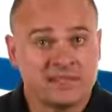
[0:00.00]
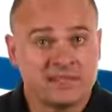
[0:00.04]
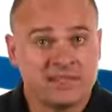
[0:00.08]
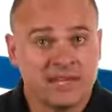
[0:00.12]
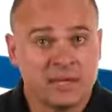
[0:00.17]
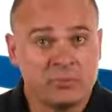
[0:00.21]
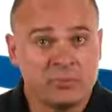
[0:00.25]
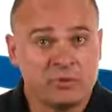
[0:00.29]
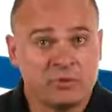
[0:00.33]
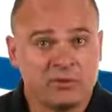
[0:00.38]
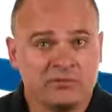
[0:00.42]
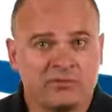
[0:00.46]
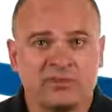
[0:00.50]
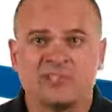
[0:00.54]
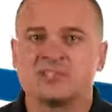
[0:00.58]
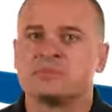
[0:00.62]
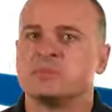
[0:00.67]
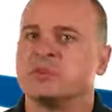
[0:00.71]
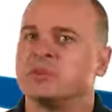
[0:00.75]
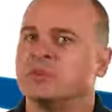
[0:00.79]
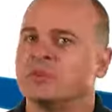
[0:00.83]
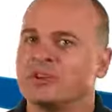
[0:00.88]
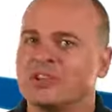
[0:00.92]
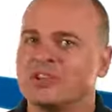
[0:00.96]
and keep your
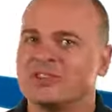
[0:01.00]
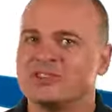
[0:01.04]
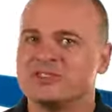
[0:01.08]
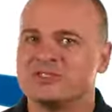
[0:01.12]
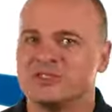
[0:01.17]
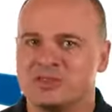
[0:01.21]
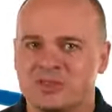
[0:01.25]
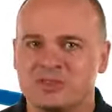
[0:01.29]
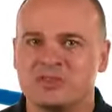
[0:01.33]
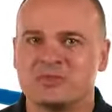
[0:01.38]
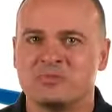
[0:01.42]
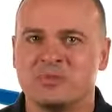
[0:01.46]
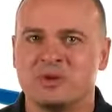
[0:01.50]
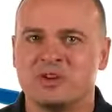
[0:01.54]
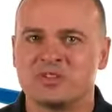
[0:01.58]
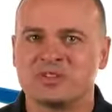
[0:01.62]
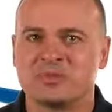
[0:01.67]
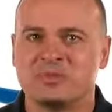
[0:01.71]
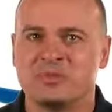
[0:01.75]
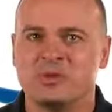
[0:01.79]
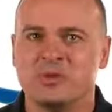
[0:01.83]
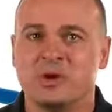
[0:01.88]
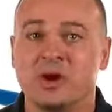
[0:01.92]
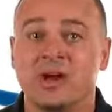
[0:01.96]
investment looking as good as
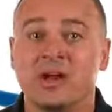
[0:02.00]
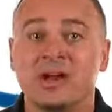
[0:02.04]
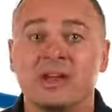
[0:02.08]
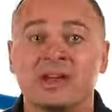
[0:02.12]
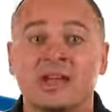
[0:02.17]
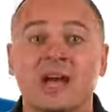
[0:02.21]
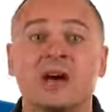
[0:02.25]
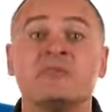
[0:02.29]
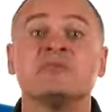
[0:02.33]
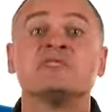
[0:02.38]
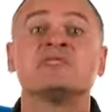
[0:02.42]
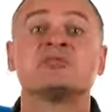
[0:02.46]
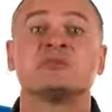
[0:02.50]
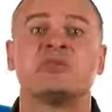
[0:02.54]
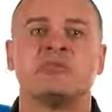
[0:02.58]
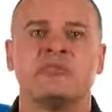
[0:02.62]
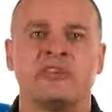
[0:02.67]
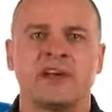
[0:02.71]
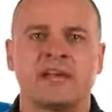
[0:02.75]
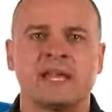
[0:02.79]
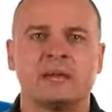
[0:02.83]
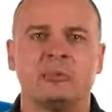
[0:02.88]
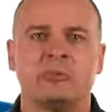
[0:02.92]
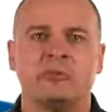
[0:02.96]
possible, covers are
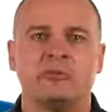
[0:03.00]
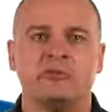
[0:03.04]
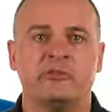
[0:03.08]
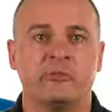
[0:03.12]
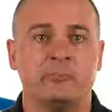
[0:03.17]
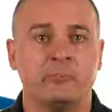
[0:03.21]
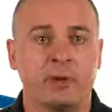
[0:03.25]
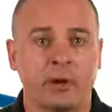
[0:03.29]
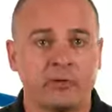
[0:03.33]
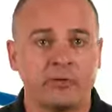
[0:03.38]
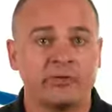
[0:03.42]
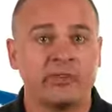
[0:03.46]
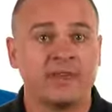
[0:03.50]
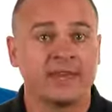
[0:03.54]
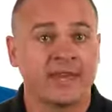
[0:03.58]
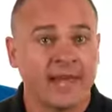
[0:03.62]
available for both the